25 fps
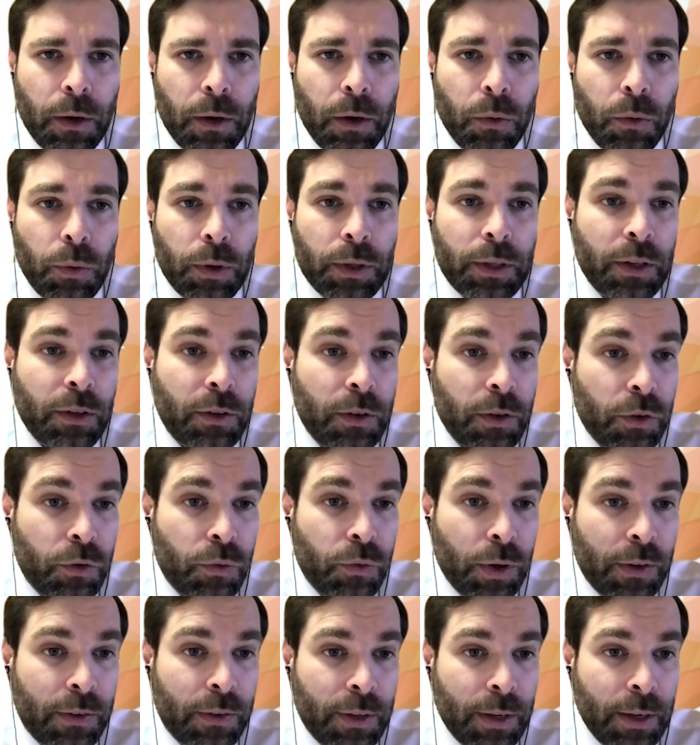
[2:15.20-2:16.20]
What is
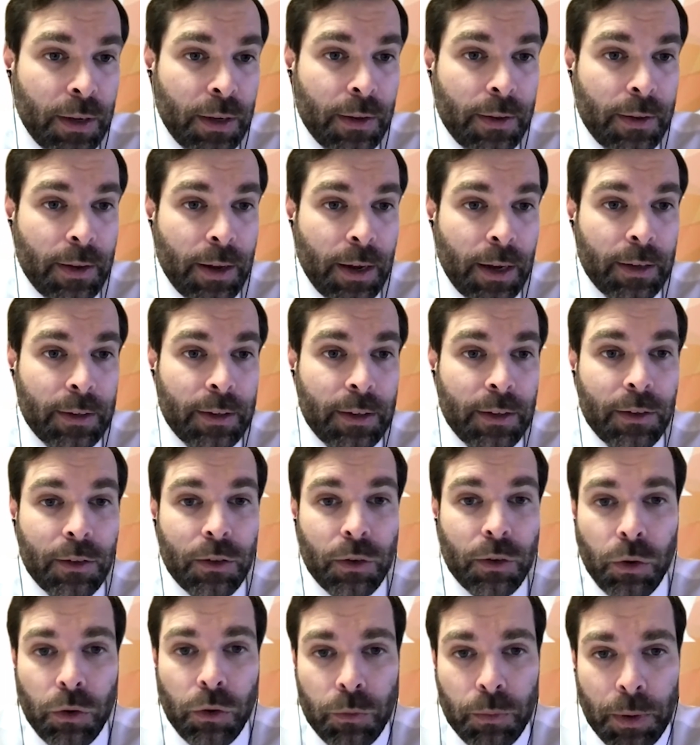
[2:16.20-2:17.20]
interesting is that in
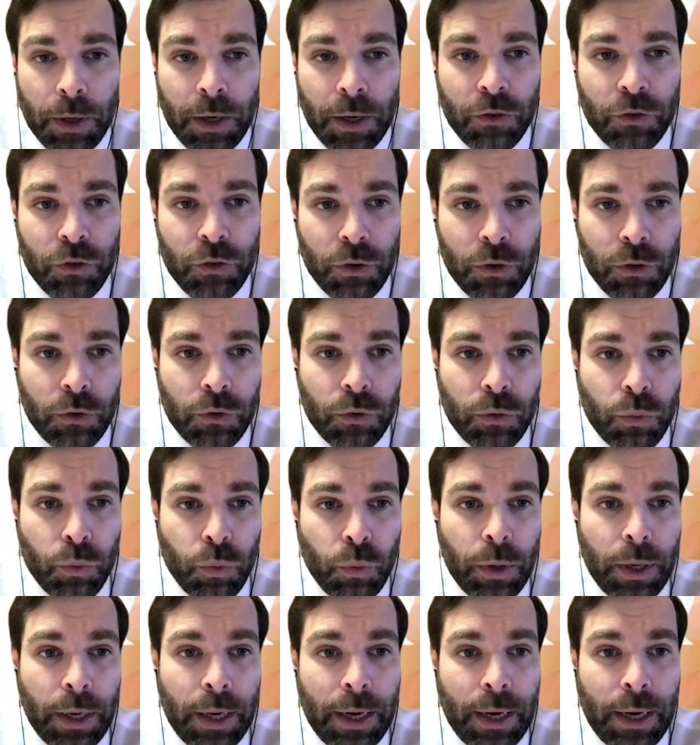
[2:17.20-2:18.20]
those patients,
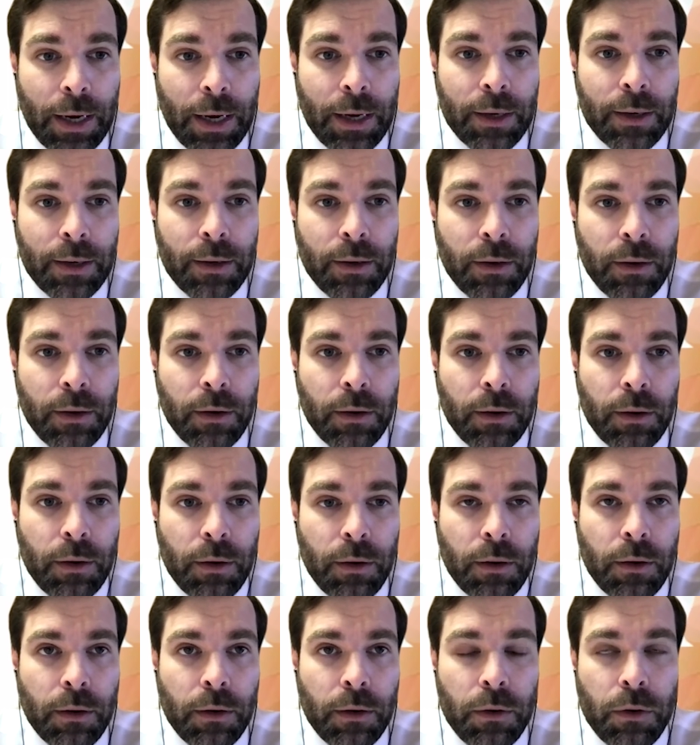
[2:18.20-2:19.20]
we had
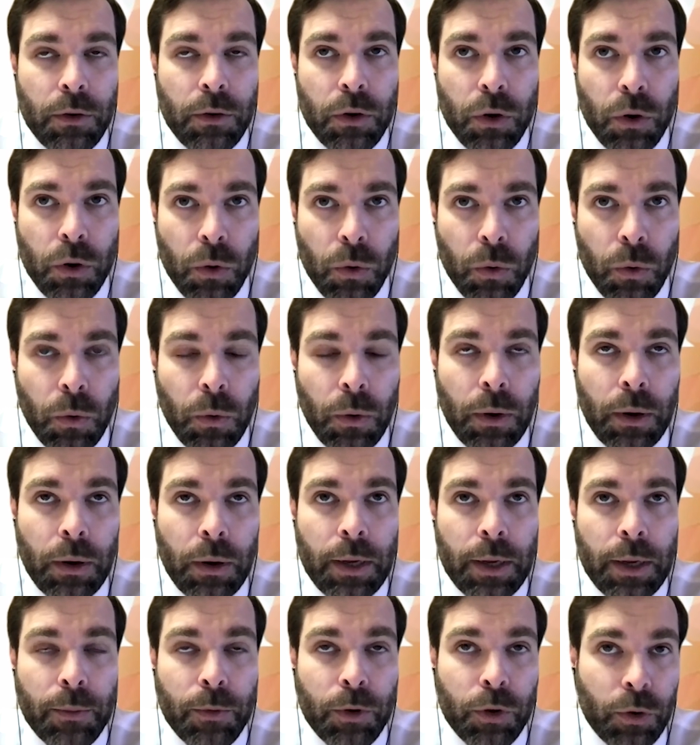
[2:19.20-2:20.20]
no
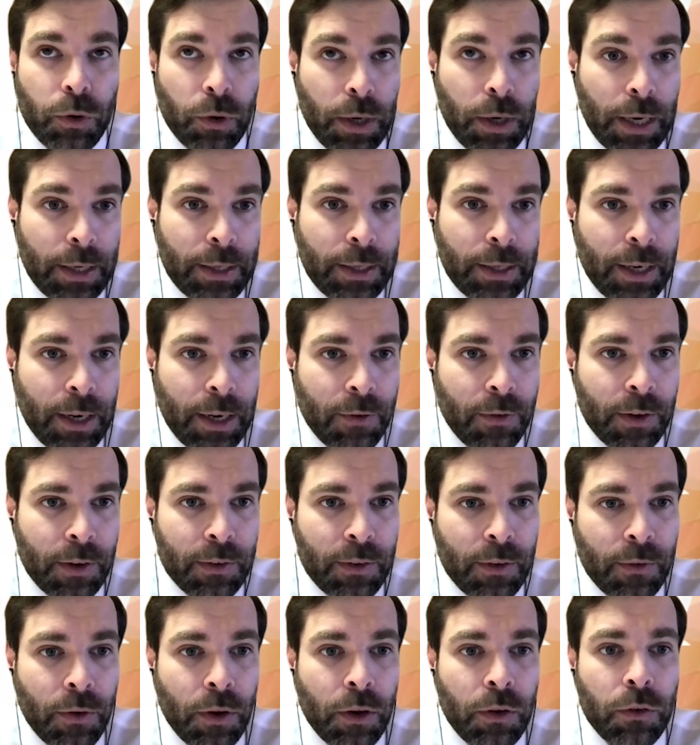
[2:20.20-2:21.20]
immune-related
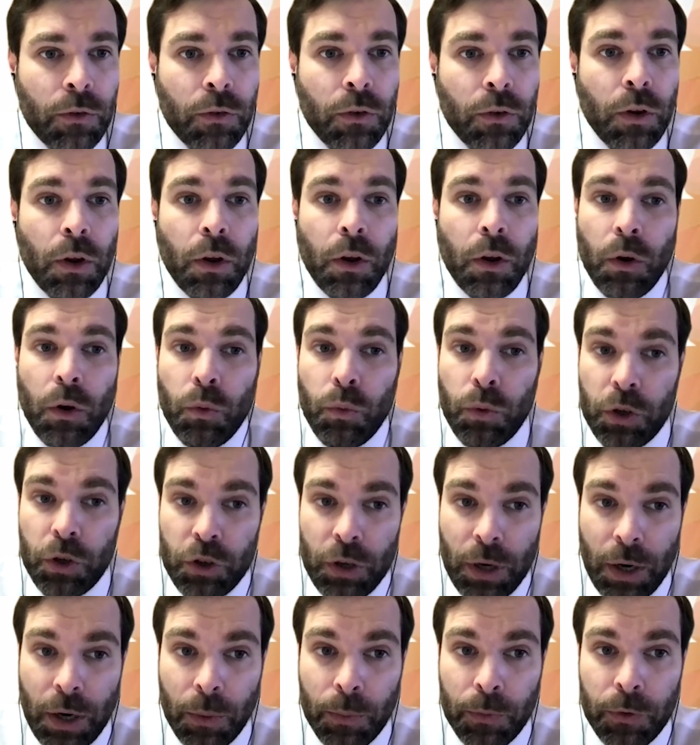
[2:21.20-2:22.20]
adverse events, which
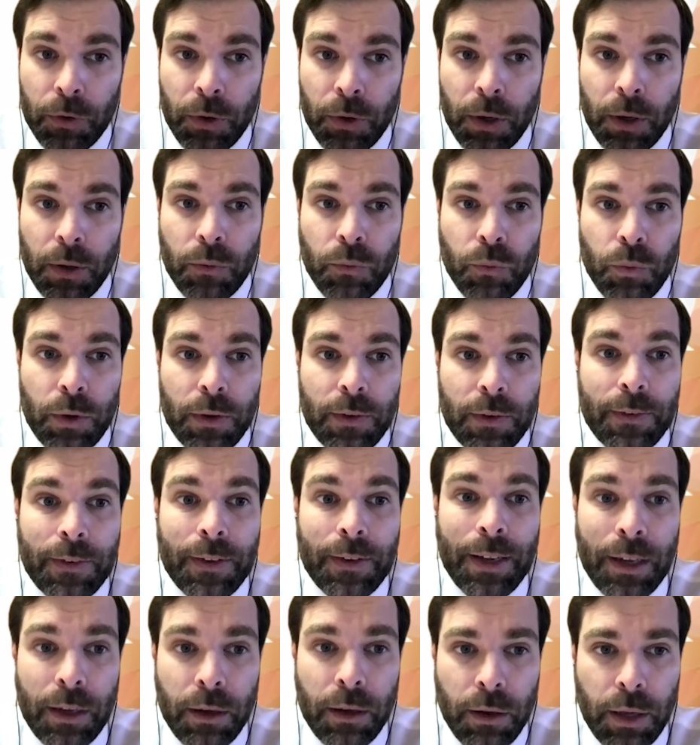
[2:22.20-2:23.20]
are observed with
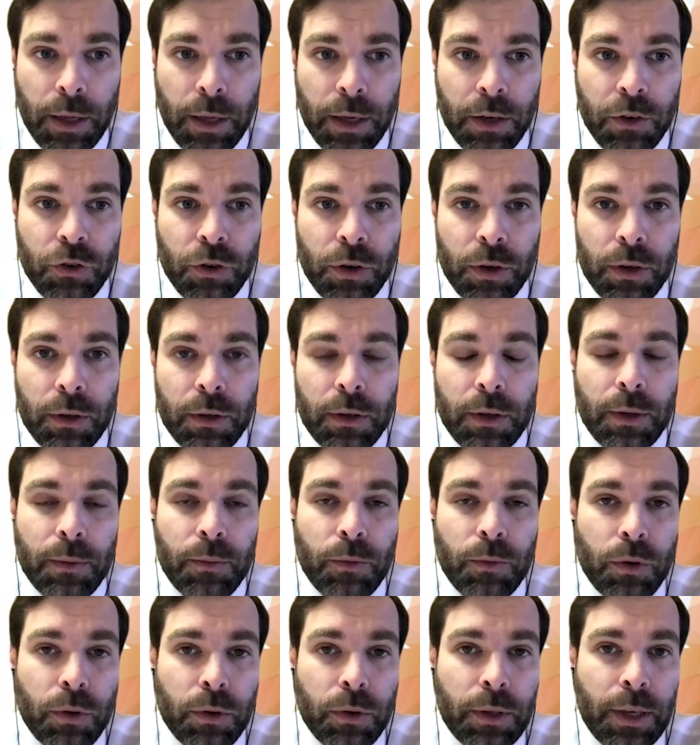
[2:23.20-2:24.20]
single-agent
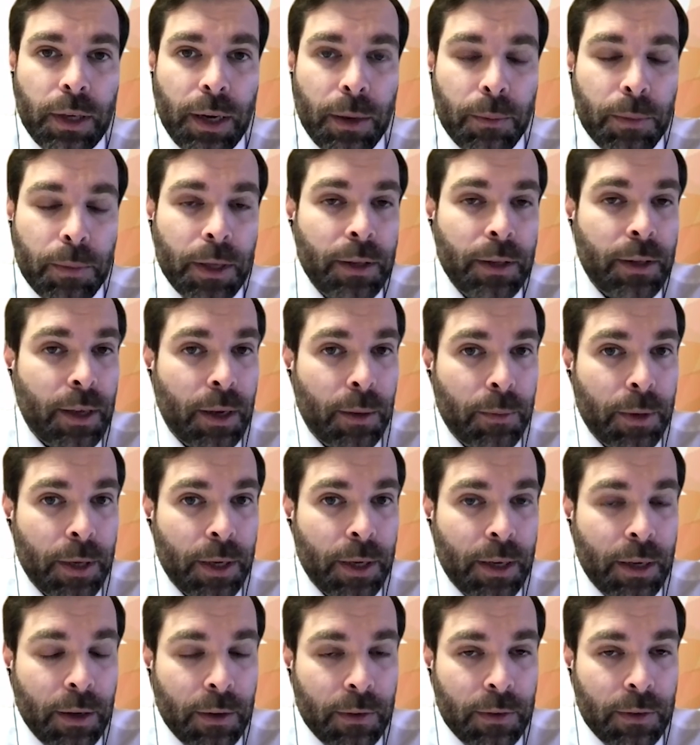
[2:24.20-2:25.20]
immunotherapy in thymic
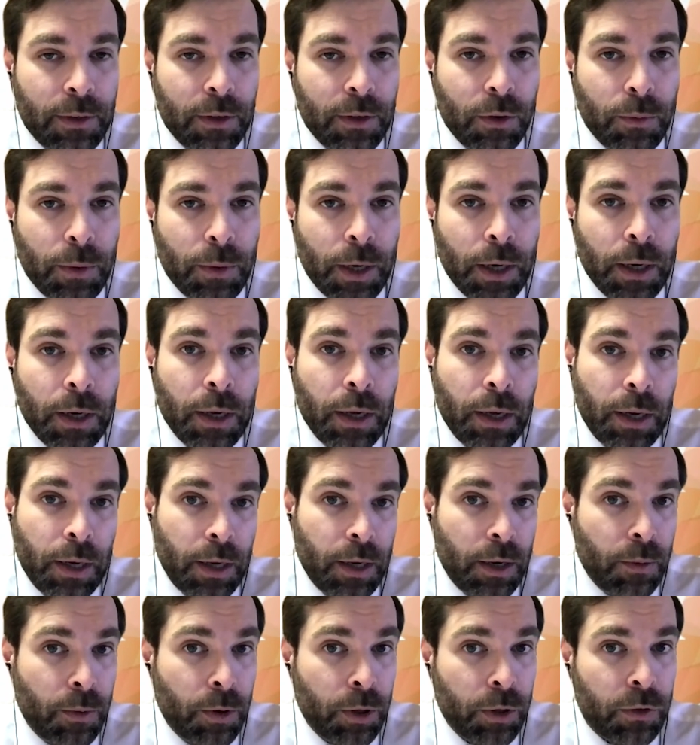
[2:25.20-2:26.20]
carcinoma
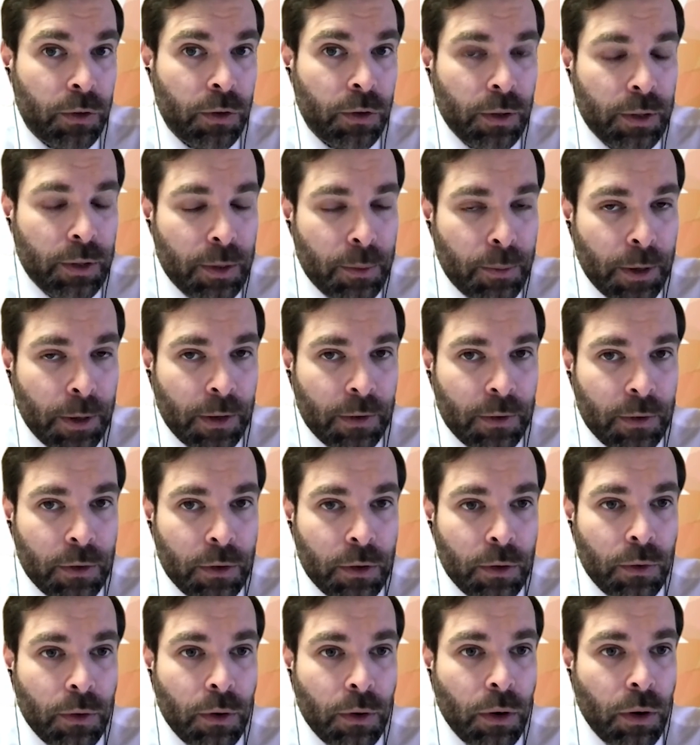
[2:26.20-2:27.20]
in about 30%
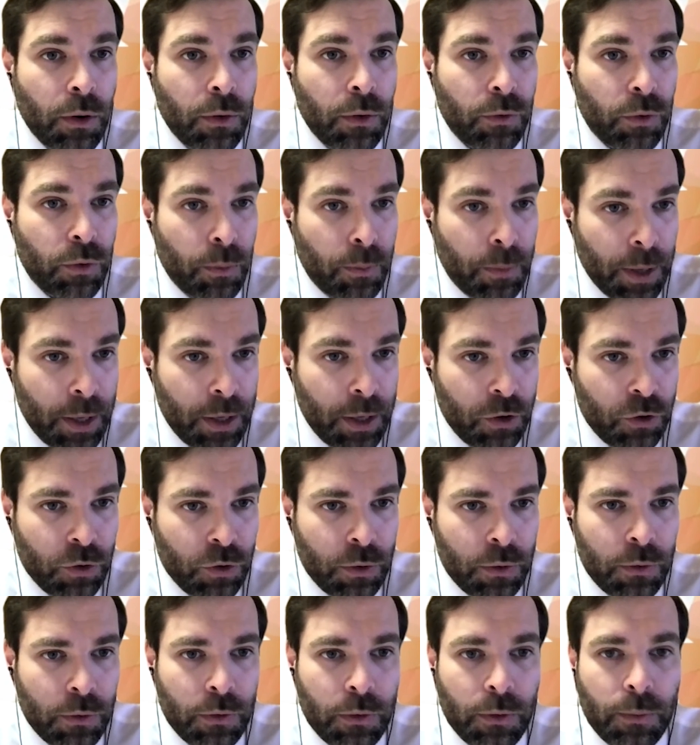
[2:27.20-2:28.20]
of the
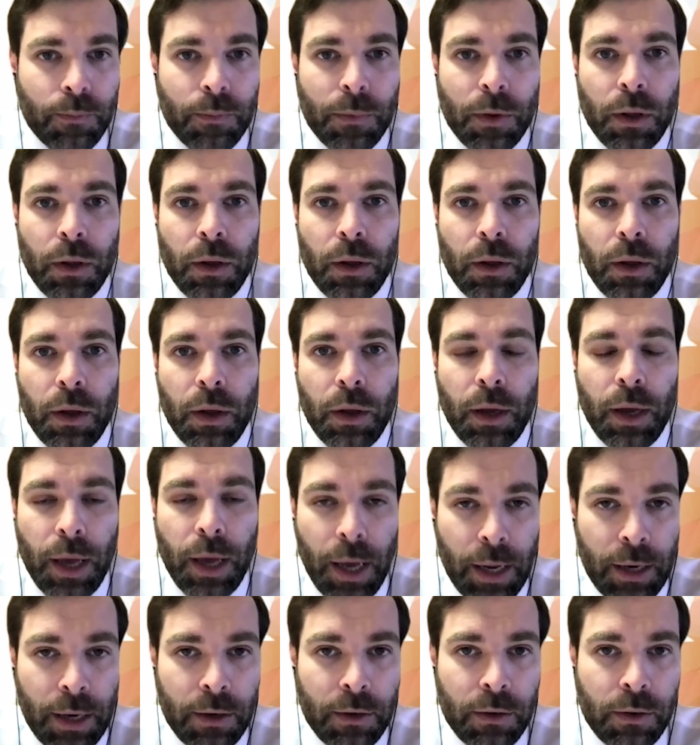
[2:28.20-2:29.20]
patients.
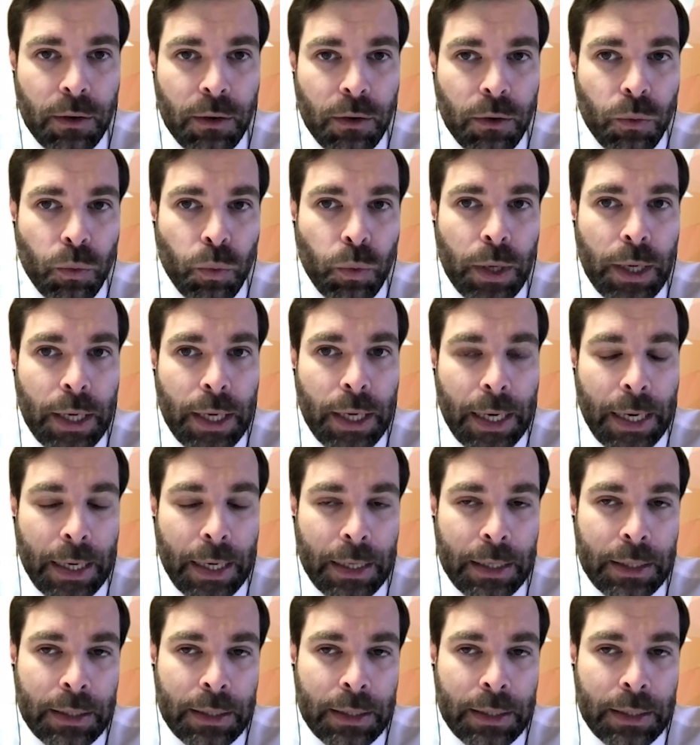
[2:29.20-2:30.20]
And we
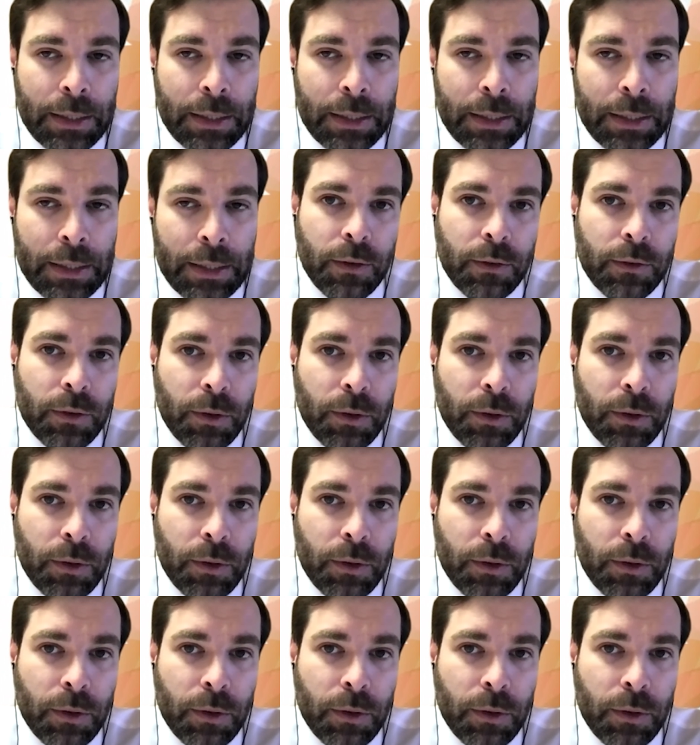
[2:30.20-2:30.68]
had a